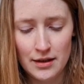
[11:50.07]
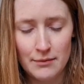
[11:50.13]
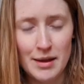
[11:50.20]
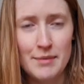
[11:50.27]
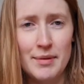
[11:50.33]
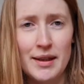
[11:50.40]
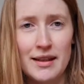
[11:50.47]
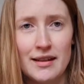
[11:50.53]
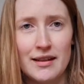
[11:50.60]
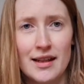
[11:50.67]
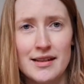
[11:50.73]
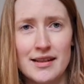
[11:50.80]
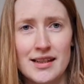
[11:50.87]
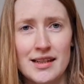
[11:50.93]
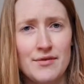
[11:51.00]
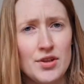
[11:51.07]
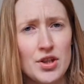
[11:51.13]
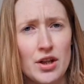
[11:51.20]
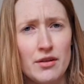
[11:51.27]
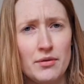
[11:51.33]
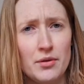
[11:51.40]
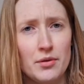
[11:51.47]
maybe as a TV
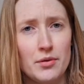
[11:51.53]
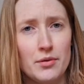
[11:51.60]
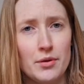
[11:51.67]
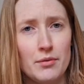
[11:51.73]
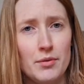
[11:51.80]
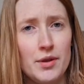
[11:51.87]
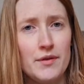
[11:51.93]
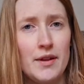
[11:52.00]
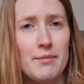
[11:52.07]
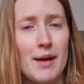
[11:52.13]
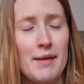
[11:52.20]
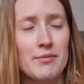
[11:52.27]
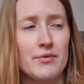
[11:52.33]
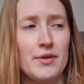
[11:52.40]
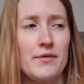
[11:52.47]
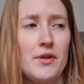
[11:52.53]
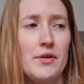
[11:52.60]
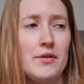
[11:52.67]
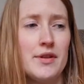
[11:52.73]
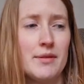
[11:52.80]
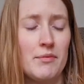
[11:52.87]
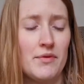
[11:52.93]
show or a movie, perhaps one of
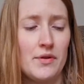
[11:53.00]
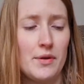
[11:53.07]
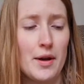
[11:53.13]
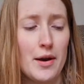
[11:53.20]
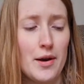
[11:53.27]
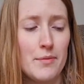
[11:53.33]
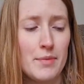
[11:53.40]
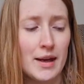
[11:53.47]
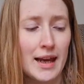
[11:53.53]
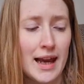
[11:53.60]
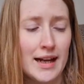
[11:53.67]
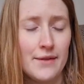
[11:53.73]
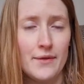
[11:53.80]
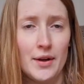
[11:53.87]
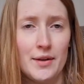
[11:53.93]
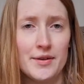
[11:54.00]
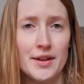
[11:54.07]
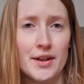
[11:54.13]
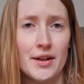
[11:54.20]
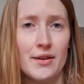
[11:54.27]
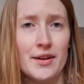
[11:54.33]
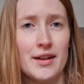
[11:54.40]
you, some of you know, but again, it follows a
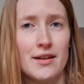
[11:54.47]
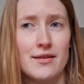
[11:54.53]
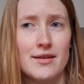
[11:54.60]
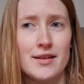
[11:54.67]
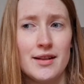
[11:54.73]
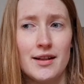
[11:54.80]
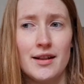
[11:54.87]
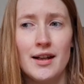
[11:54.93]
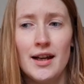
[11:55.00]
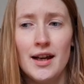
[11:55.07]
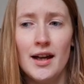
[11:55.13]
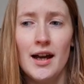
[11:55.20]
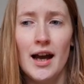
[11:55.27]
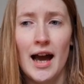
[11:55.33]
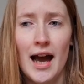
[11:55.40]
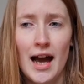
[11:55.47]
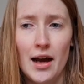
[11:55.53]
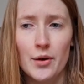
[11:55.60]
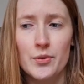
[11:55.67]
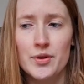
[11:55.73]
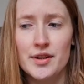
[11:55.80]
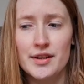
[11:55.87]
girl that goes to a
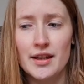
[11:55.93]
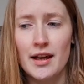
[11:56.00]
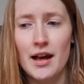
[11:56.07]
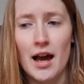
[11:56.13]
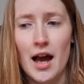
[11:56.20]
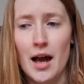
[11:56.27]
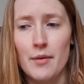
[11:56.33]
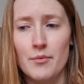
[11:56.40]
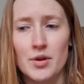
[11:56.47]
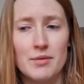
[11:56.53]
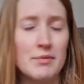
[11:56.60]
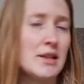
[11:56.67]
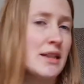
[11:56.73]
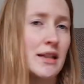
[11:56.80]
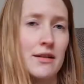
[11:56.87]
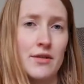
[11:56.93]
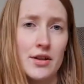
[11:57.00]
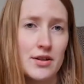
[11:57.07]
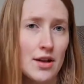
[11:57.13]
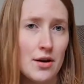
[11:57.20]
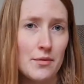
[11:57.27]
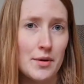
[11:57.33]
house with a
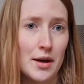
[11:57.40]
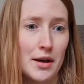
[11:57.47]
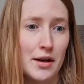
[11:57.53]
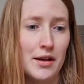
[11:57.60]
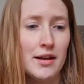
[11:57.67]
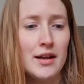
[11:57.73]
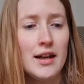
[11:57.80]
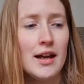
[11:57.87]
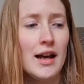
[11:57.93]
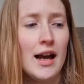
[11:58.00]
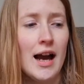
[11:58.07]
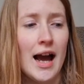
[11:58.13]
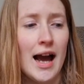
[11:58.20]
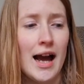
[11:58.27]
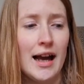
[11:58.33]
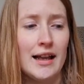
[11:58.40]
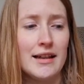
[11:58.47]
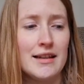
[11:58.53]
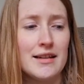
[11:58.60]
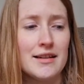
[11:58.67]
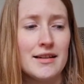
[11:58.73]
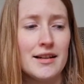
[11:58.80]
mysterious owner,
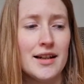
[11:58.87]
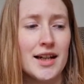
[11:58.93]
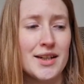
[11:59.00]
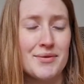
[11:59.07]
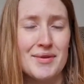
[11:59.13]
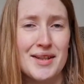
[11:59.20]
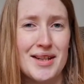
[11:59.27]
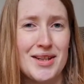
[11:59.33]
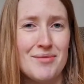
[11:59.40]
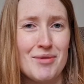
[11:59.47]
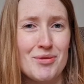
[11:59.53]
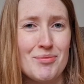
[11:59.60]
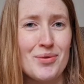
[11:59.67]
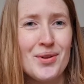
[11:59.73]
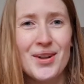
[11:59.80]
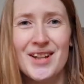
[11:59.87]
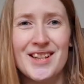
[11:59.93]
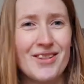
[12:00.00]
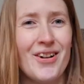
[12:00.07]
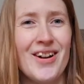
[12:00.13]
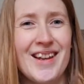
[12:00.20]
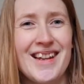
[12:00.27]
and I don't want to say too much more because
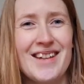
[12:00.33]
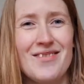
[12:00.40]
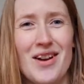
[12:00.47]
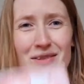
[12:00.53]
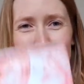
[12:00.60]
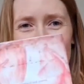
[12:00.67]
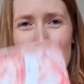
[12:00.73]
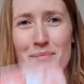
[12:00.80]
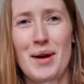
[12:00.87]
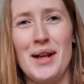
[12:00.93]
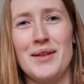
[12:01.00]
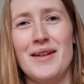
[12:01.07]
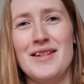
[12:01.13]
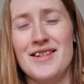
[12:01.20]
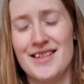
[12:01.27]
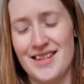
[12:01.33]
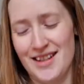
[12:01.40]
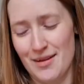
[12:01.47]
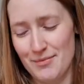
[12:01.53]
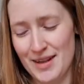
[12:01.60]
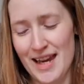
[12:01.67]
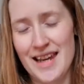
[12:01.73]
I wouldn't give it away, but anyway, just
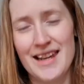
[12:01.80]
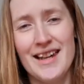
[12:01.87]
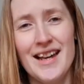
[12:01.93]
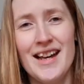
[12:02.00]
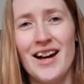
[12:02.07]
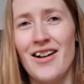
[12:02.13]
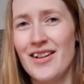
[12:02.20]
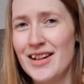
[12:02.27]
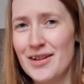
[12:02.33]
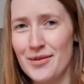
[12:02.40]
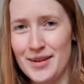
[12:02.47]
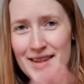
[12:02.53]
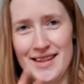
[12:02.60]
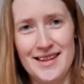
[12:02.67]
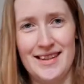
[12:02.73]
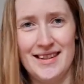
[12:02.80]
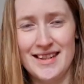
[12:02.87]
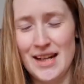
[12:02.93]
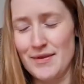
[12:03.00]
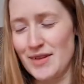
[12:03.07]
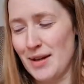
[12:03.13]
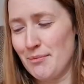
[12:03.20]
an update. I'll link all this
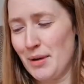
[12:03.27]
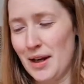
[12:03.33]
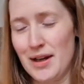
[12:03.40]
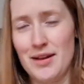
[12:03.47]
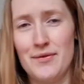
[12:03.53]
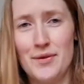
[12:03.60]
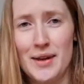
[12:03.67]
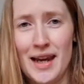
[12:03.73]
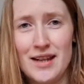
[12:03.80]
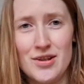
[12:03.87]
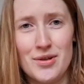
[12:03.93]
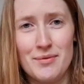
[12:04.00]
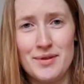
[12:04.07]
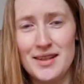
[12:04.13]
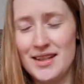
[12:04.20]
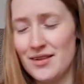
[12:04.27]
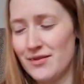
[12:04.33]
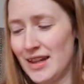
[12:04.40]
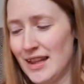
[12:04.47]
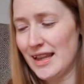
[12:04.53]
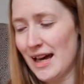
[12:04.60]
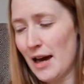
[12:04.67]
stuff down below if in case you wanted to
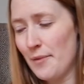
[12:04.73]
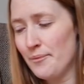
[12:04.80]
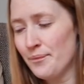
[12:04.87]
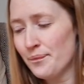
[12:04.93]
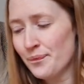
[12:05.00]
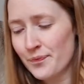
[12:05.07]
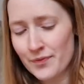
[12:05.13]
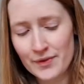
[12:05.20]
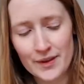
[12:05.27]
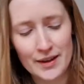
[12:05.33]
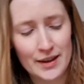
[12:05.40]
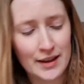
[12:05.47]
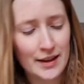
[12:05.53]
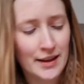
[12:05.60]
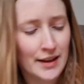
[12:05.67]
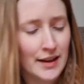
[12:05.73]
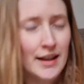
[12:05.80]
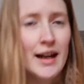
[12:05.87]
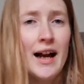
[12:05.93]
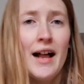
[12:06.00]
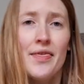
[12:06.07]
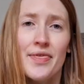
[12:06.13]
that.
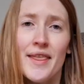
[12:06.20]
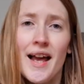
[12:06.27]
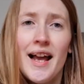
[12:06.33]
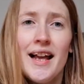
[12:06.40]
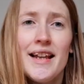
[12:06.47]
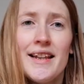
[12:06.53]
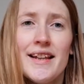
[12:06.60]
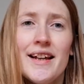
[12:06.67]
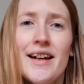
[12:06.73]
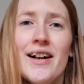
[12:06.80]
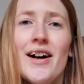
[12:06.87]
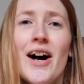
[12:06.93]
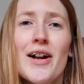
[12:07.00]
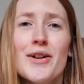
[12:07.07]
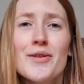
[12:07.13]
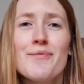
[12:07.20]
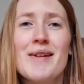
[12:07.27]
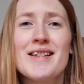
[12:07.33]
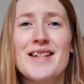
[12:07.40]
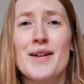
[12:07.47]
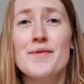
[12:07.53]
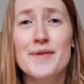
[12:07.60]
And then I got
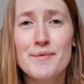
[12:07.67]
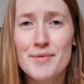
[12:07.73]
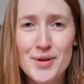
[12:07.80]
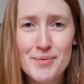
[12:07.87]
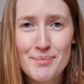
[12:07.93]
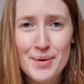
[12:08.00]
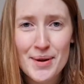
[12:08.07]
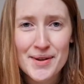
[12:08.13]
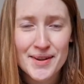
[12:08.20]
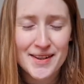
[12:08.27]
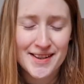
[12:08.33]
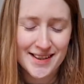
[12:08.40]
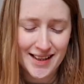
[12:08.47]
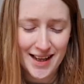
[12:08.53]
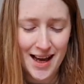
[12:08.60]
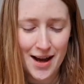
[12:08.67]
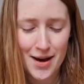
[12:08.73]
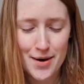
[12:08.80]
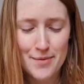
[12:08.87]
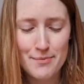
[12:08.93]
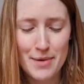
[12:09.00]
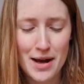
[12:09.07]
myself some new books,
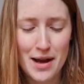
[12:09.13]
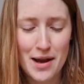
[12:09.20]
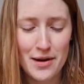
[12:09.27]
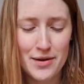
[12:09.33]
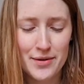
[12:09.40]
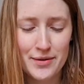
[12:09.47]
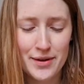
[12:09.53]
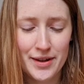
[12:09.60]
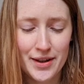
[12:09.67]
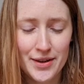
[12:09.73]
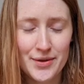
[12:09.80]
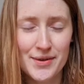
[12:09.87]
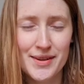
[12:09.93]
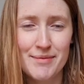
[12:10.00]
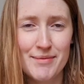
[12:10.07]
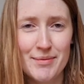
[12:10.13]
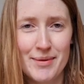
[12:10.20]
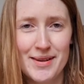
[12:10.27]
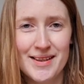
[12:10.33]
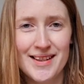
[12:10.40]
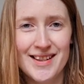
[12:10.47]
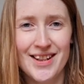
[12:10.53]
my own Christmas
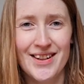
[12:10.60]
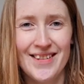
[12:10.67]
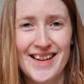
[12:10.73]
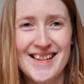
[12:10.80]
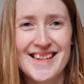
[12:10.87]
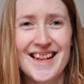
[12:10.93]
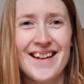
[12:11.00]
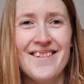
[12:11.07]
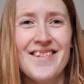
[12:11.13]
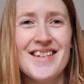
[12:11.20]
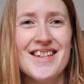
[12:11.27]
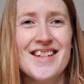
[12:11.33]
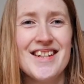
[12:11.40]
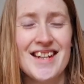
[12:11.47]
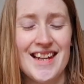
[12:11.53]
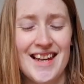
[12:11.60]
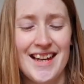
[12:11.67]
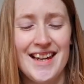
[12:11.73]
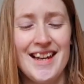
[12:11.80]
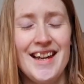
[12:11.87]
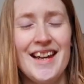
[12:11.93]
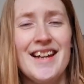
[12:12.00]
present to myself this
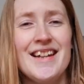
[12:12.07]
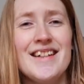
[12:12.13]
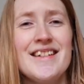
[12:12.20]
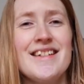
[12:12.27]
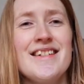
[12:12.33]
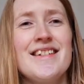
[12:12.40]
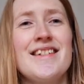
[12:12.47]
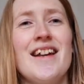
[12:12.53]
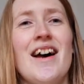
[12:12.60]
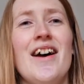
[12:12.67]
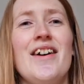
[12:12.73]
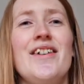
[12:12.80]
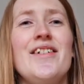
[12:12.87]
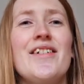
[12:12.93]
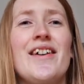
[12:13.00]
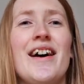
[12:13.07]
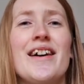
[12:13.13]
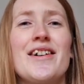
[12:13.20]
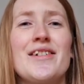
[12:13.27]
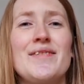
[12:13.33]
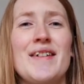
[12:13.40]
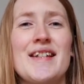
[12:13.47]
year. So
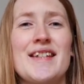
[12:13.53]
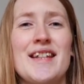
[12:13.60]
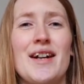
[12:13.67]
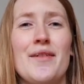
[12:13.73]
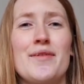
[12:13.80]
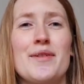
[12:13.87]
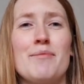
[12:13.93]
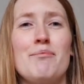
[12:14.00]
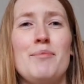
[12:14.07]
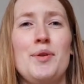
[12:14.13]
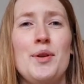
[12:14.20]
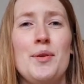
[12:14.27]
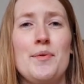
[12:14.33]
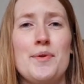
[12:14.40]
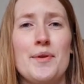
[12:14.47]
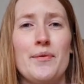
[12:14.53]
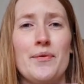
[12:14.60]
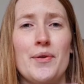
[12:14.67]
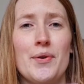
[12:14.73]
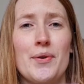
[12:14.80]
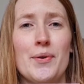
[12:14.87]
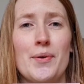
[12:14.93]
I got myself some
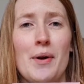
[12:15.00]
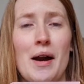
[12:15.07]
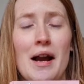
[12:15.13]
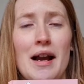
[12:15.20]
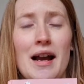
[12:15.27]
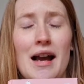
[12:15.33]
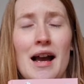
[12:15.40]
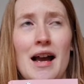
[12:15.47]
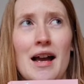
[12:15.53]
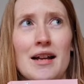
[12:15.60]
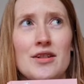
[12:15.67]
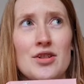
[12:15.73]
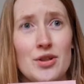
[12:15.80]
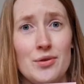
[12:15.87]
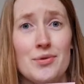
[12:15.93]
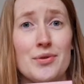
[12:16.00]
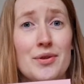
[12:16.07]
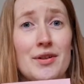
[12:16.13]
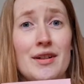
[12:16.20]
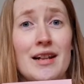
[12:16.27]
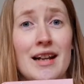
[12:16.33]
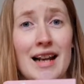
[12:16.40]
beautiful
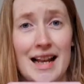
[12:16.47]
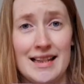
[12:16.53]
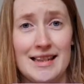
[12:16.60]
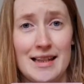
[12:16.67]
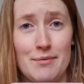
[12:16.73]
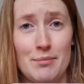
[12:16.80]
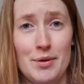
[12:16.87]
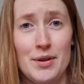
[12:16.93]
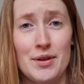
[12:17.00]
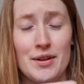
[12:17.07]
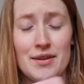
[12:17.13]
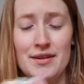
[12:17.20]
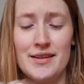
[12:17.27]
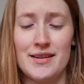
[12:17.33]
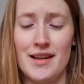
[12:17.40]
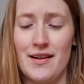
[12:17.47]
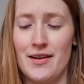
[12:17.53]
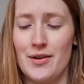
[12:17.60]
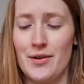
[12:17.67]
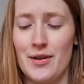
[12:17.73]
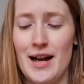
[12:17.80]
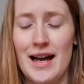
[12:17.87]
children classic books. So
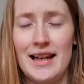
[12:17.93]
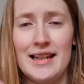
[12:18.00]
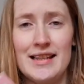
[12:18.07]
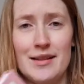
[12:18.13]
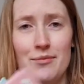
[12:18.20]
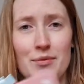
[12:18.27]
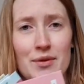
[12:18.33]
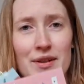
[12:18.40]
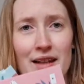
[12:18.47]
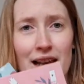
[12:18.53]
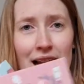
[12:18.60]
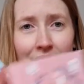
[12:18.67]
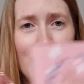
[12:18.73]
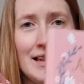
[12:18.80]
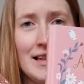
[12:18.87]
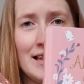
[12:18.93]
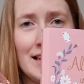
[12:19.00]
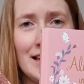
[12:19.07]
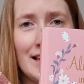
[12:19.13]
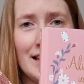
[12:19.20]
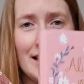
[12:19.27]
I got Alice in Wonderland,